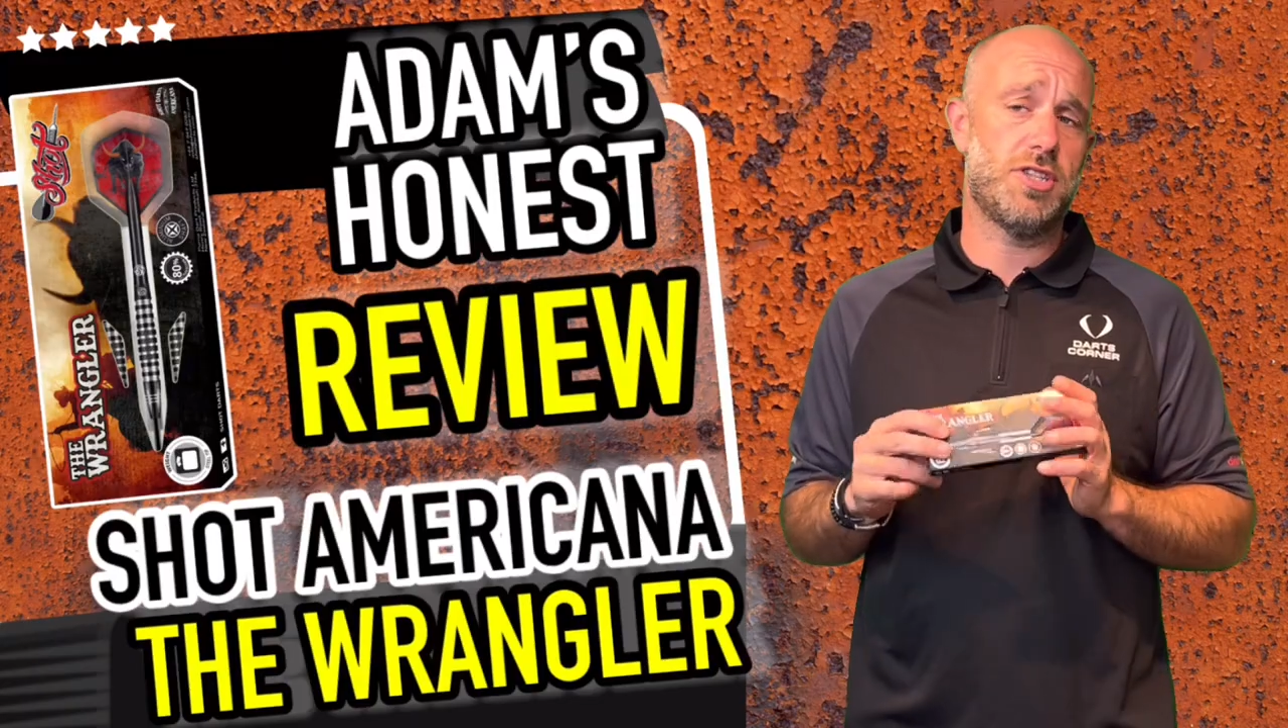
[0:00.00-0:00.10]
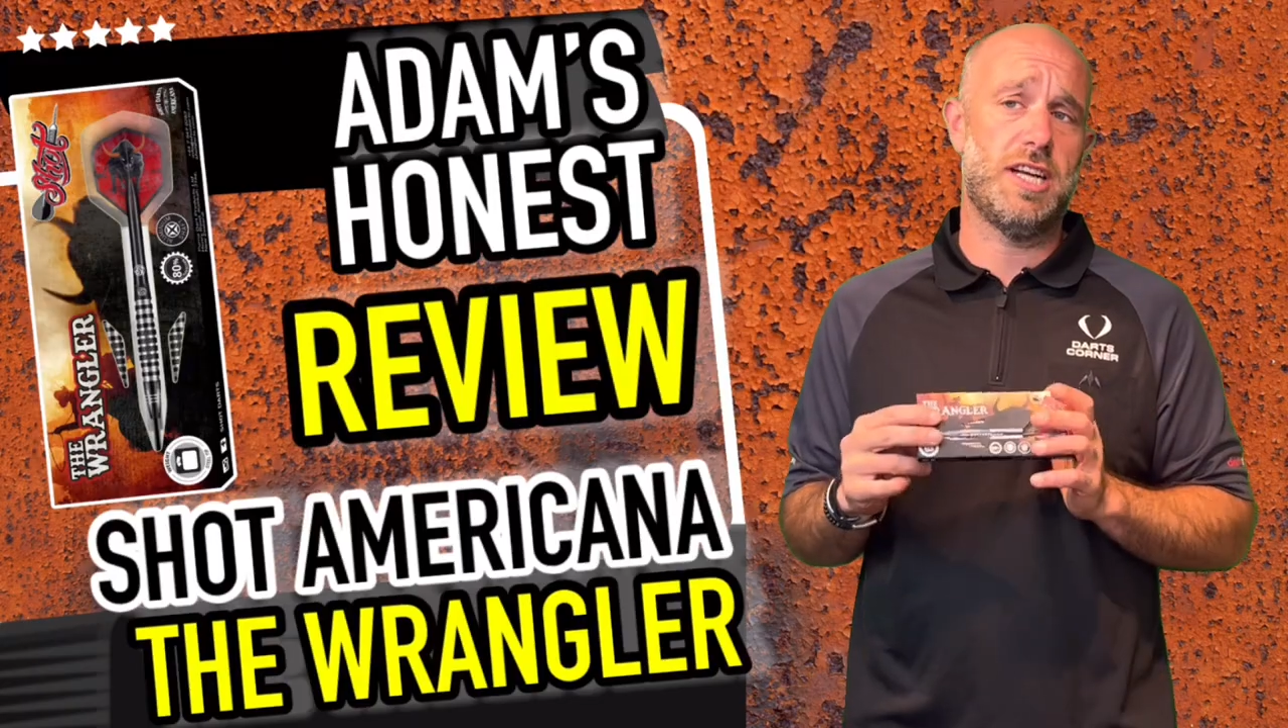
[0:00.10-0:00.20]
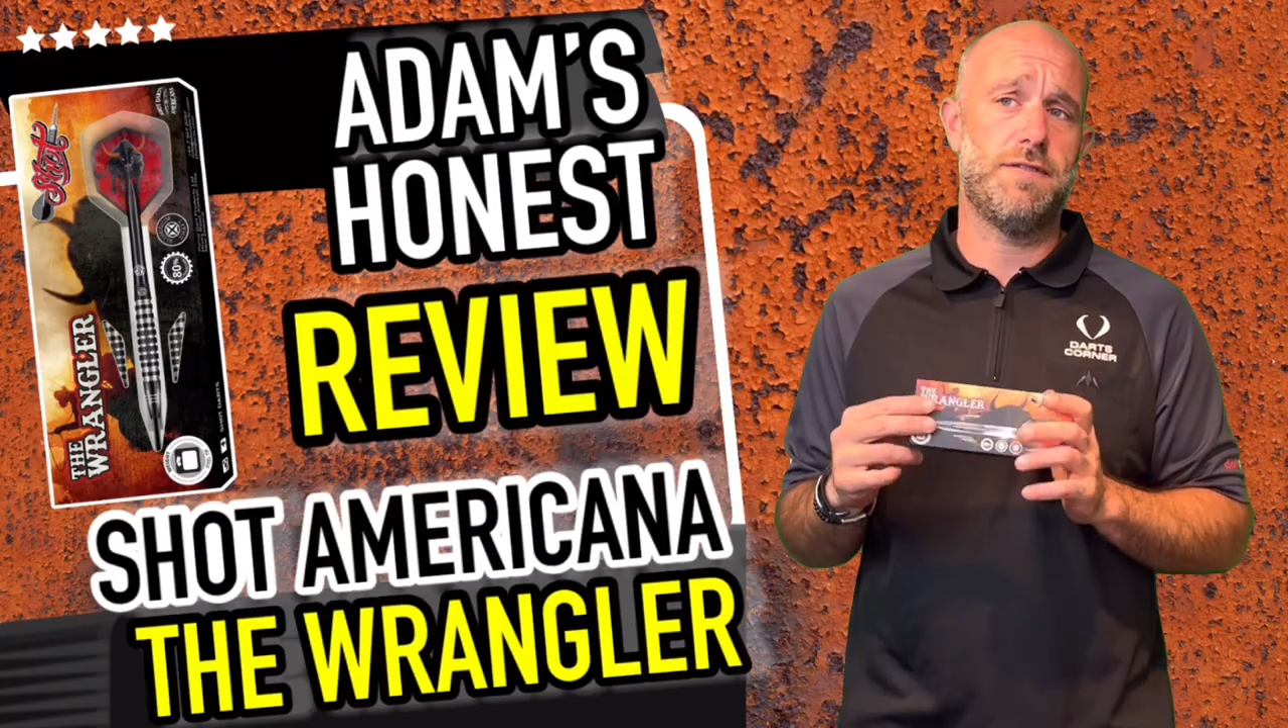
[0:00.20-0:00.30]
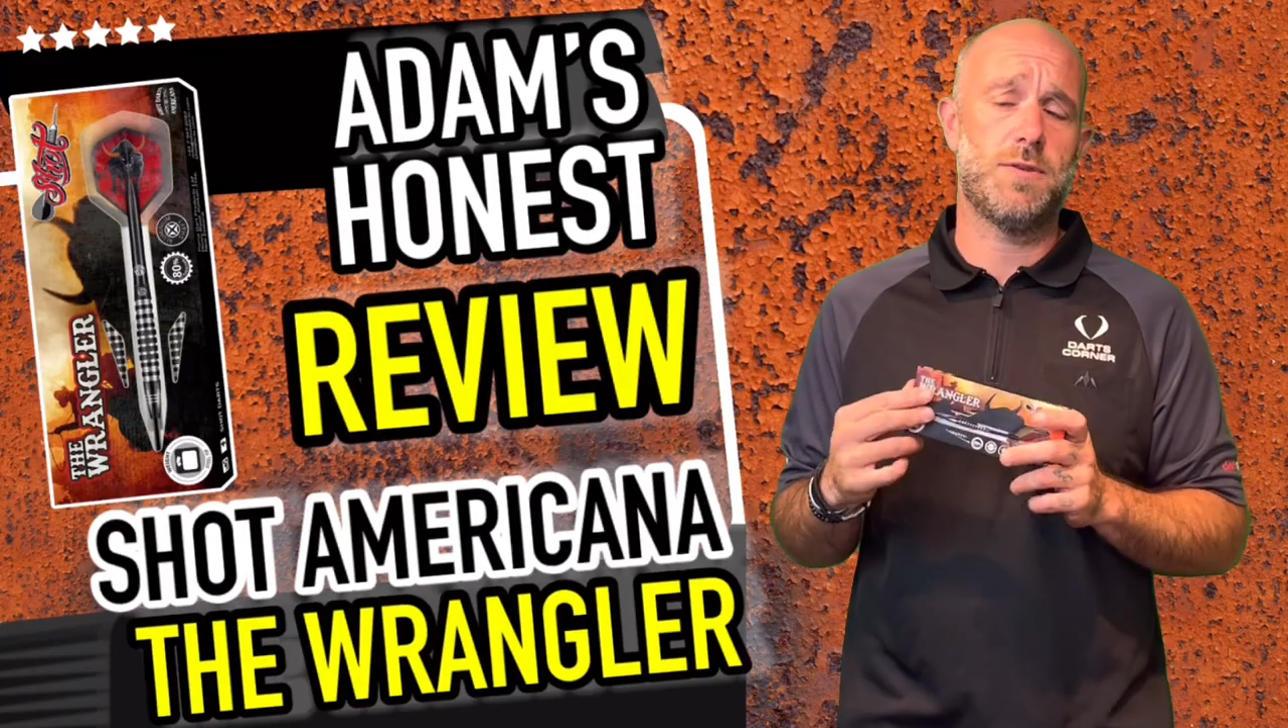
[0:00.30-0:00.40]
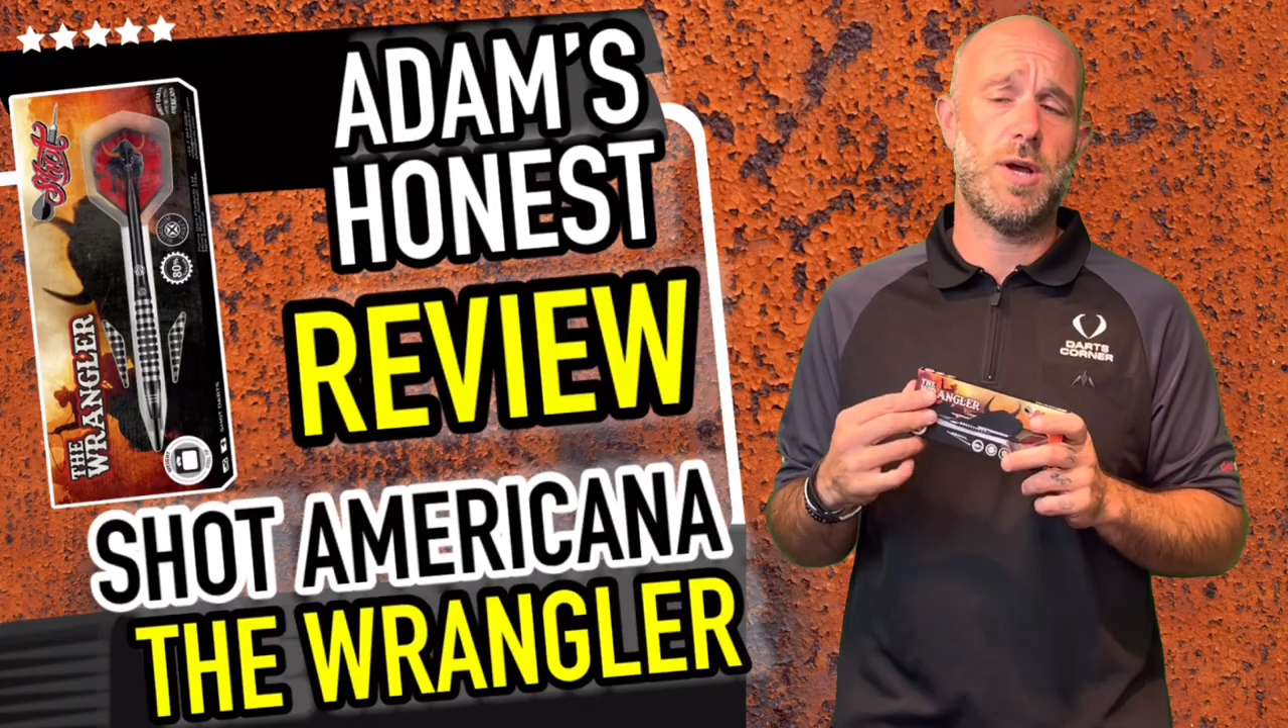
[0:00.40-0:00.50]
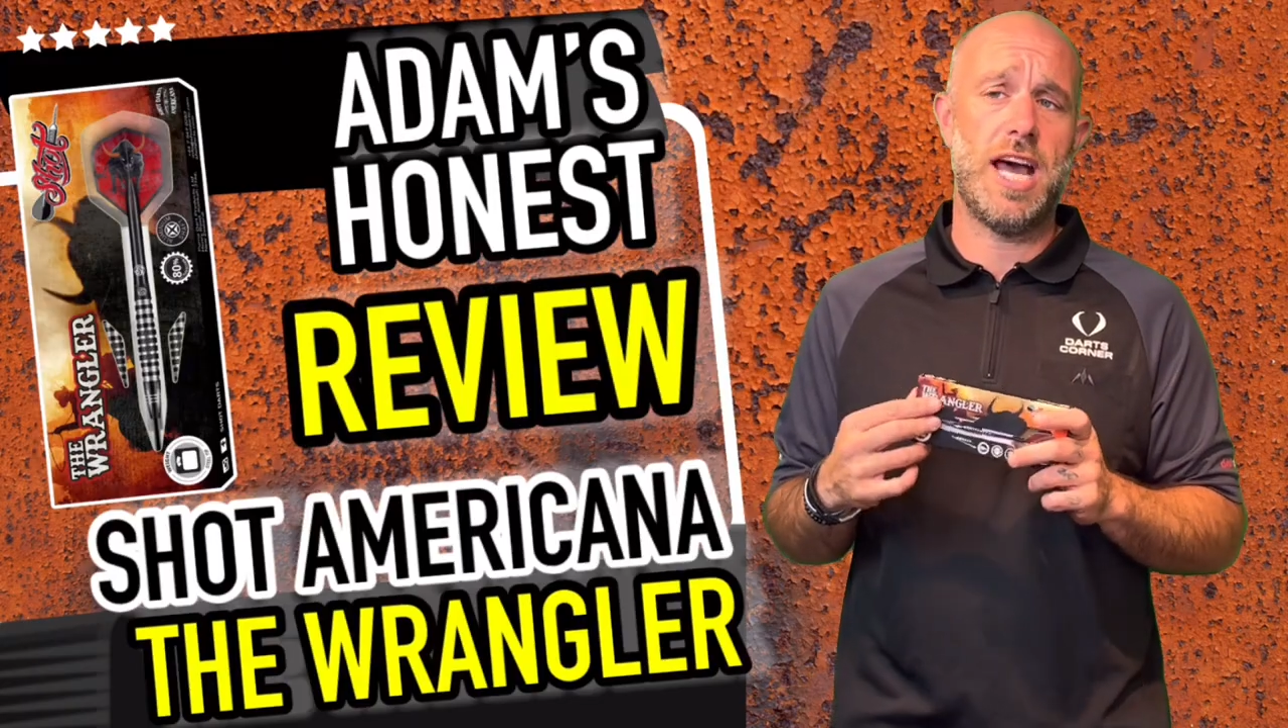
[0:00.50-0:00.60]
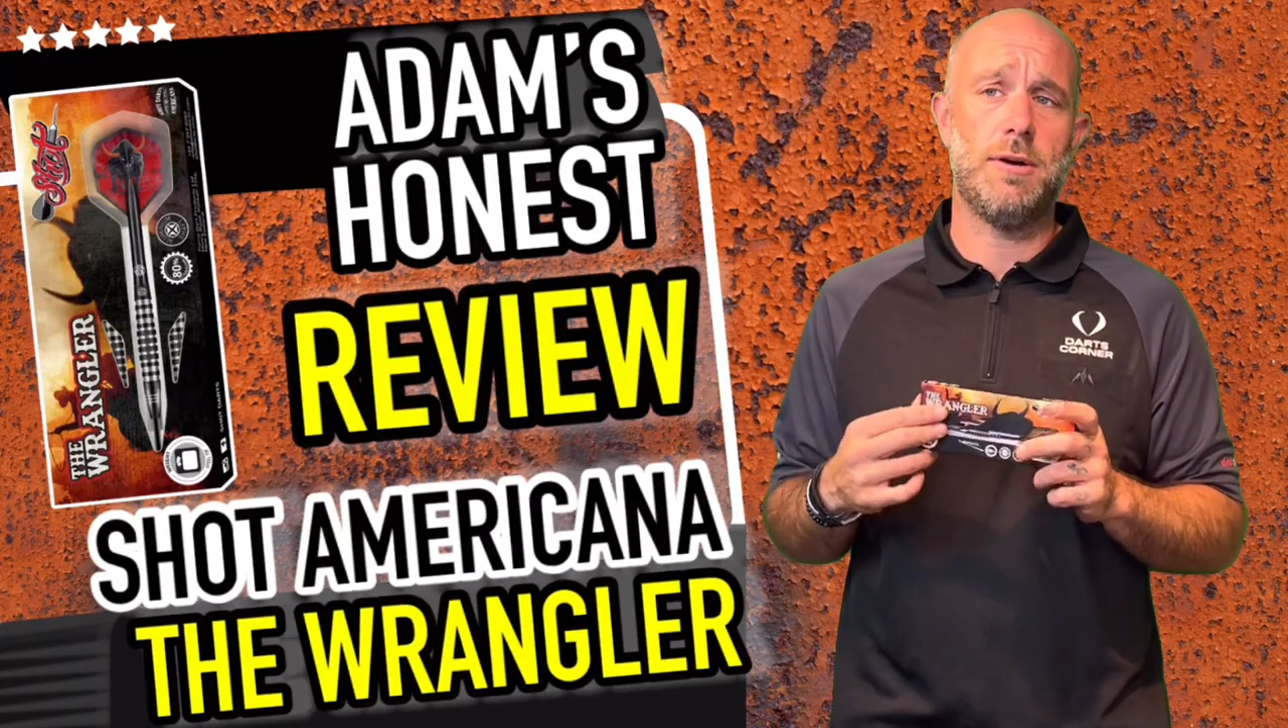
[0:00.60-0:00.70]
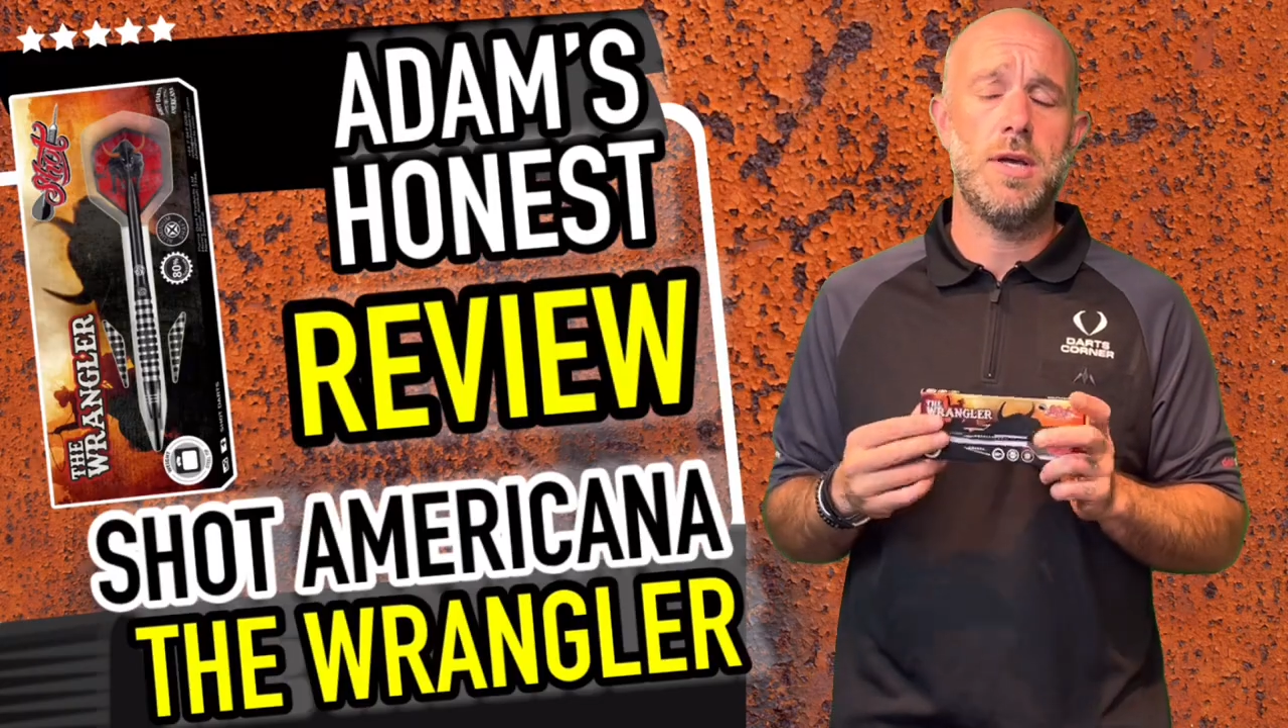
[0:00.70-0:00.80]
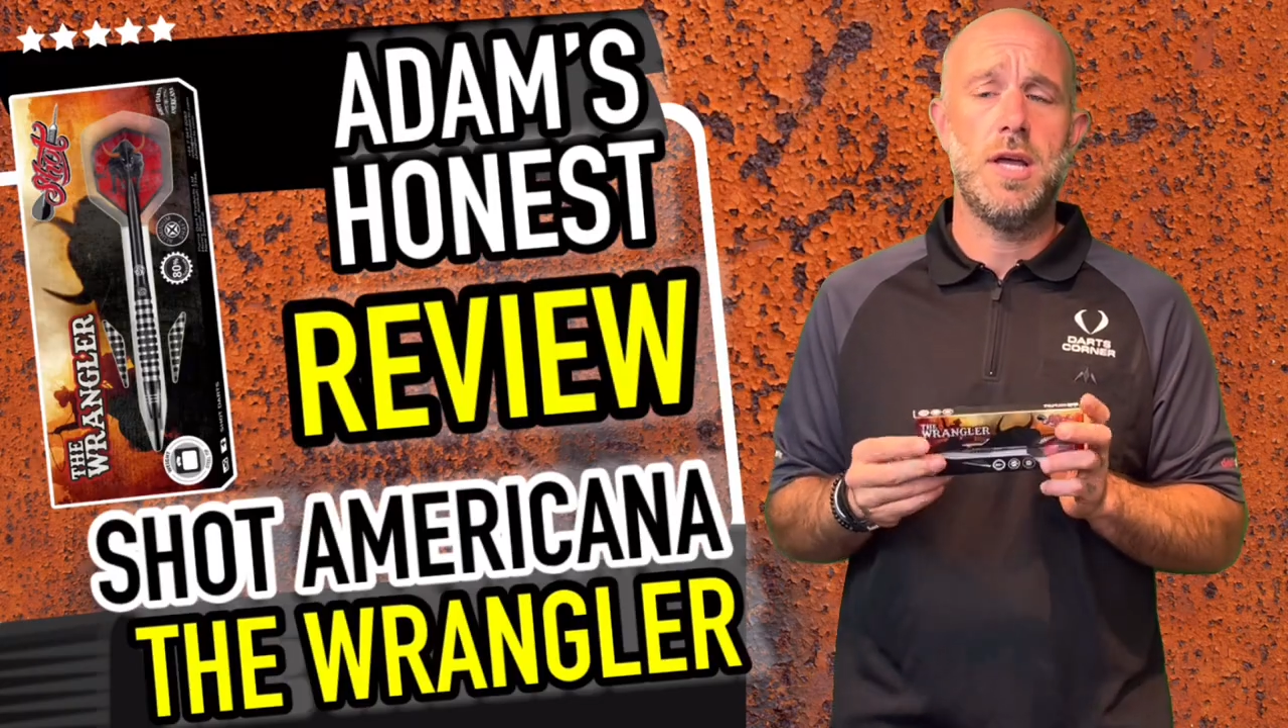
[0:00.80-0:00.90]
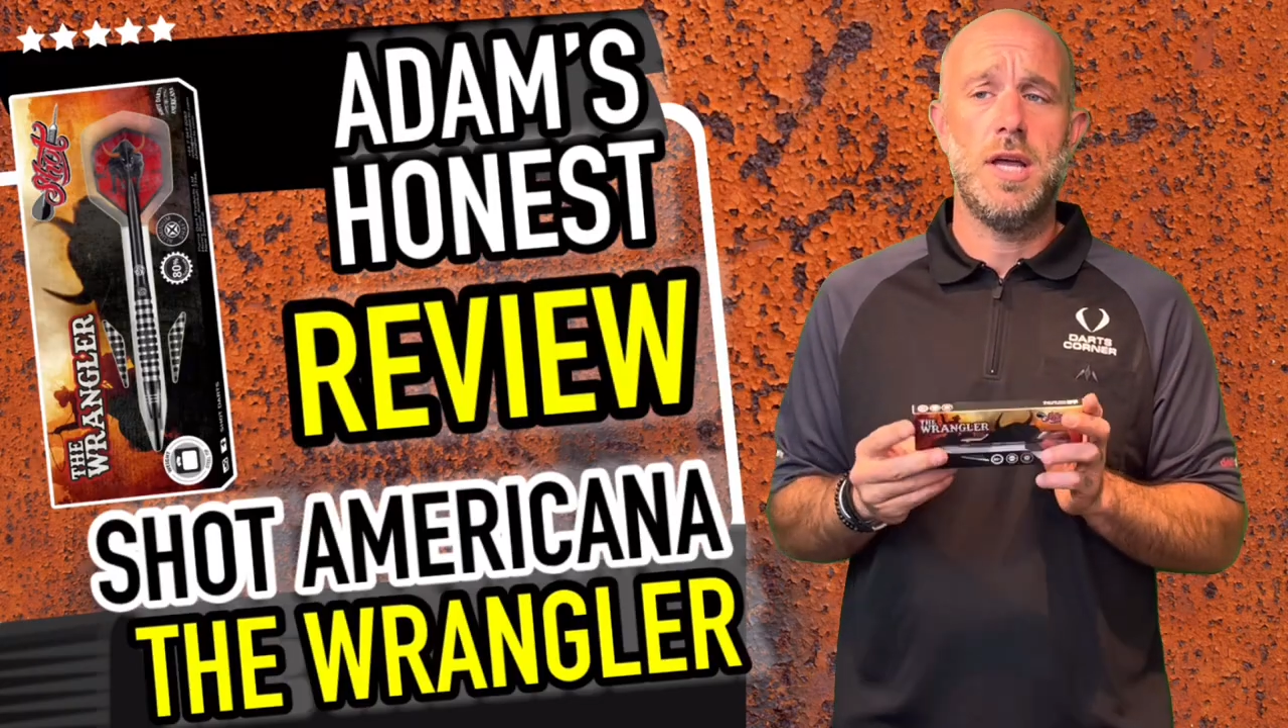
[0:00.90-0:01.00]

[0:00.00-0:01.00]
stuff as well.